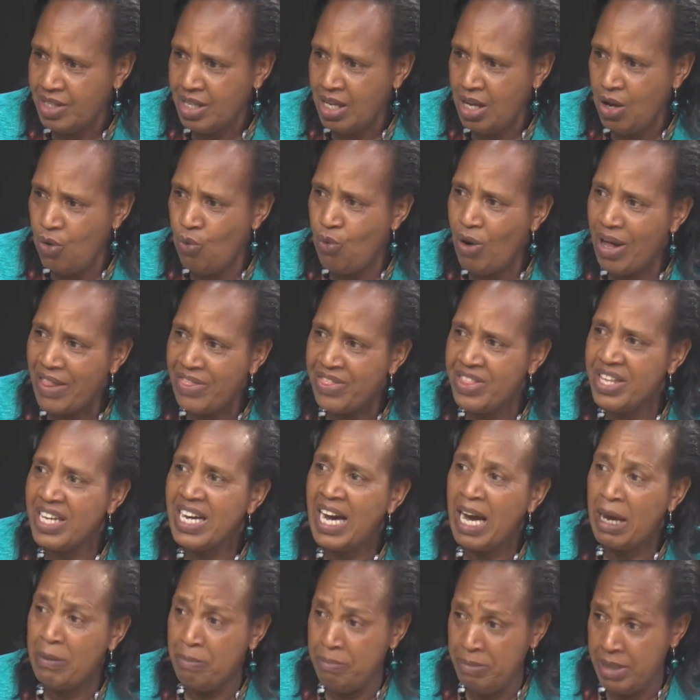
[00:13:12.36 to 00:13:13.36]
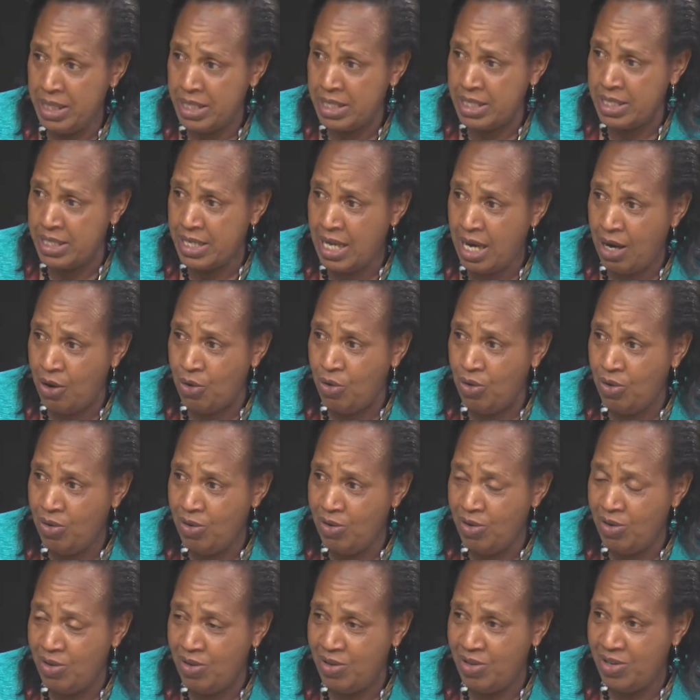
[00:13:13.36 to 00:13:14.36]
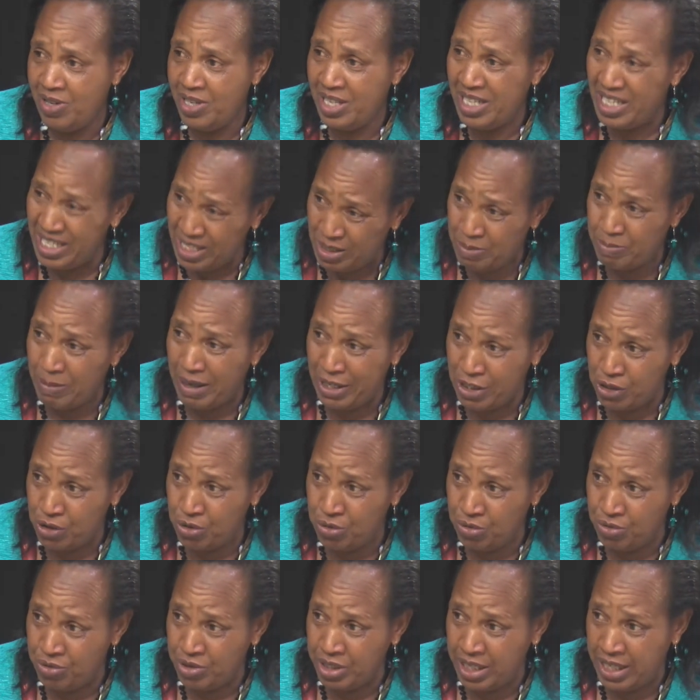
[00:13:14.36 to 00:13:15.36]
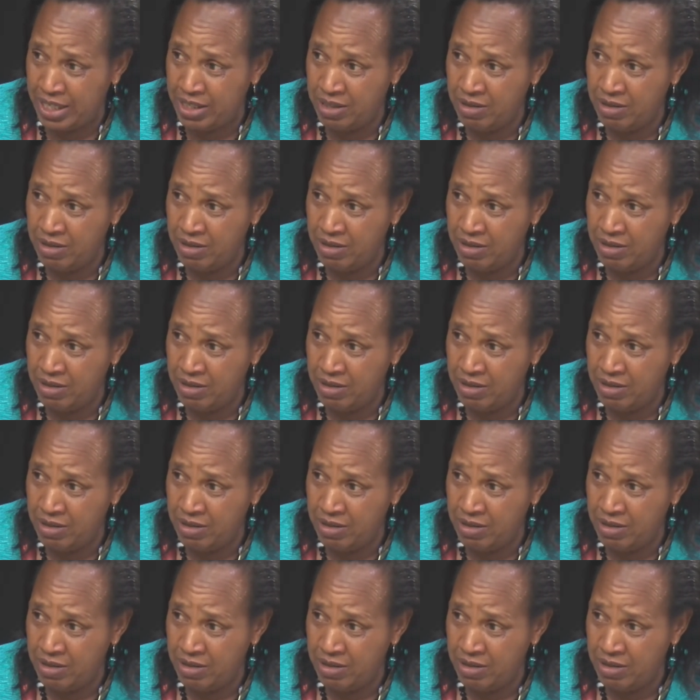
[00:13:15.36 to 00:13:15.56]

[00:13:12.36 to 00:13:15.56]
One thing I miss now is my children.